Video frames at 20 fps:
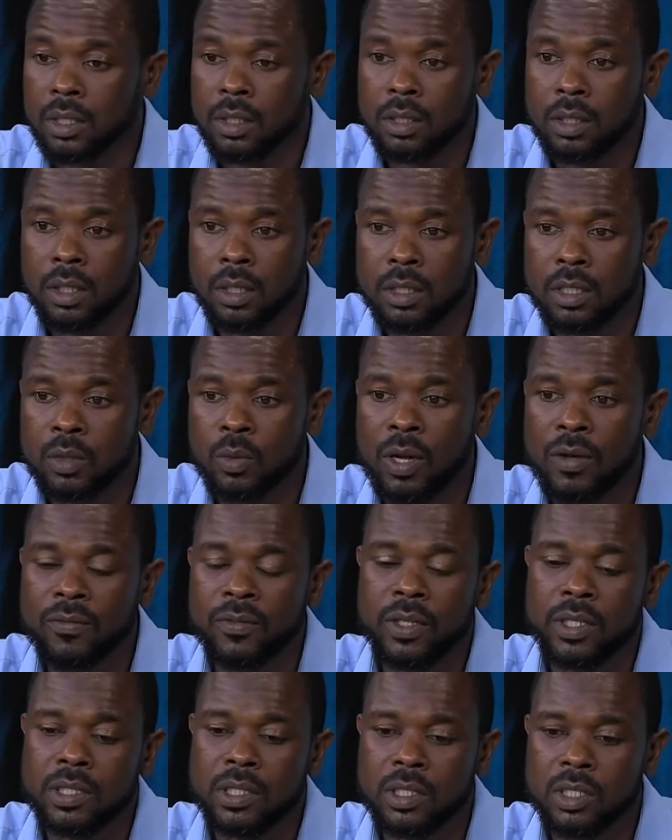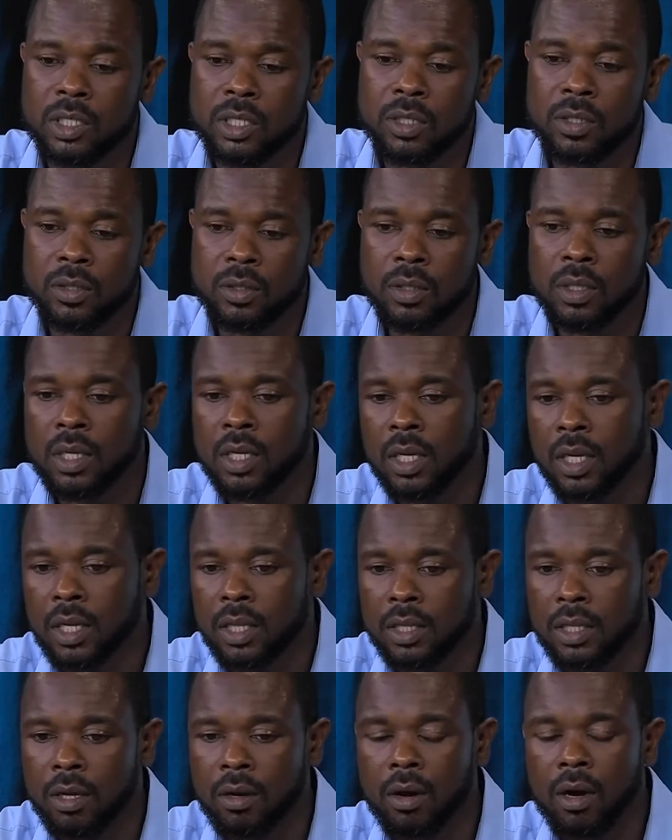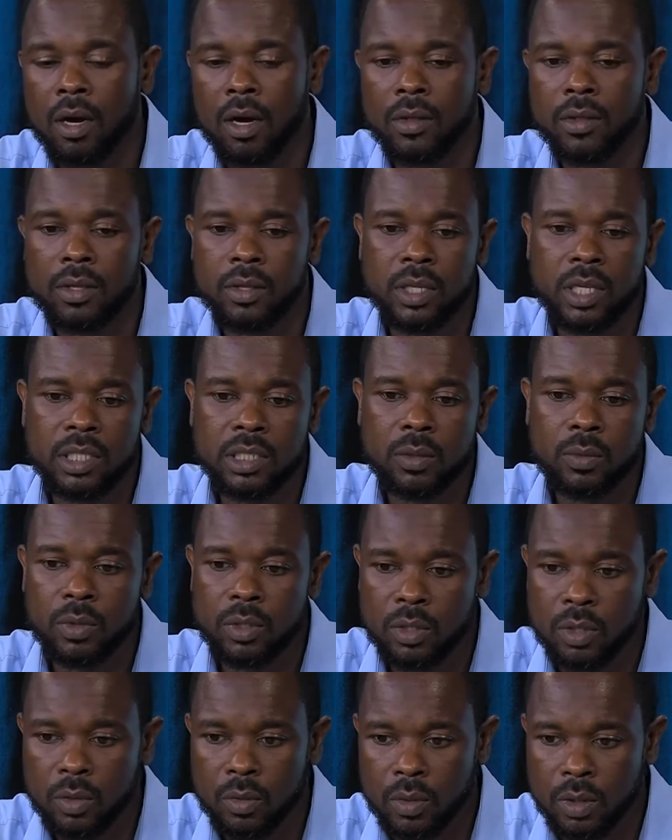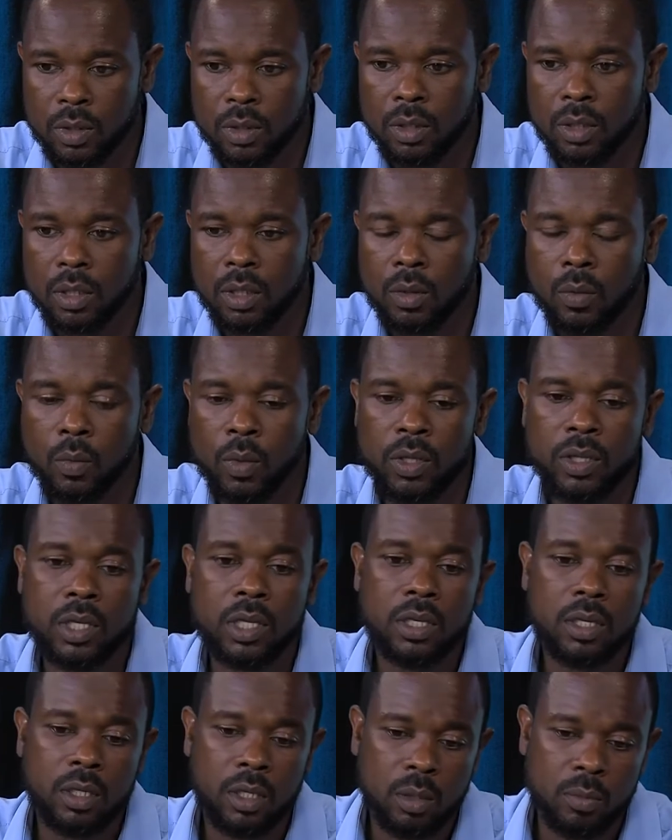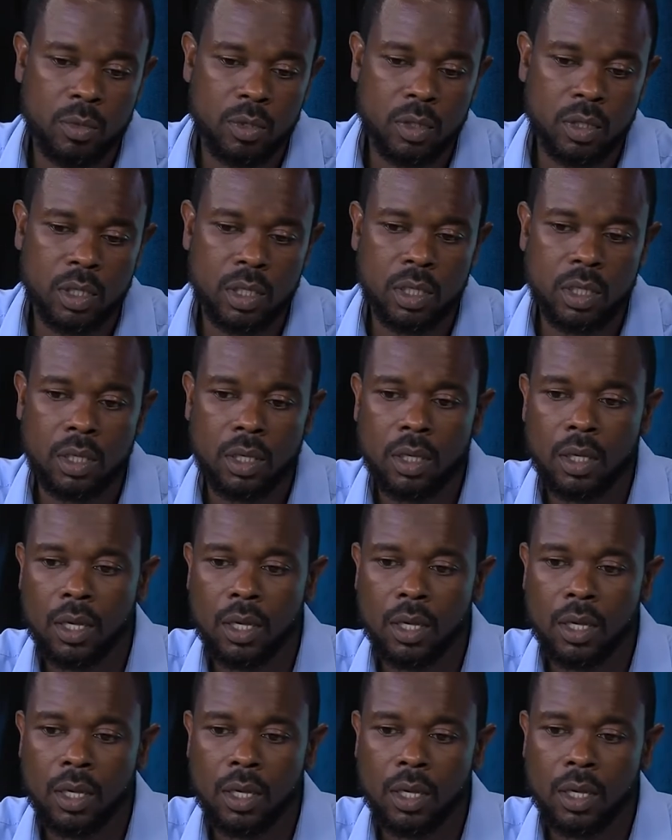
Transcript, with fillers: the sweat flicks and chill there are other things that we're doing within the community,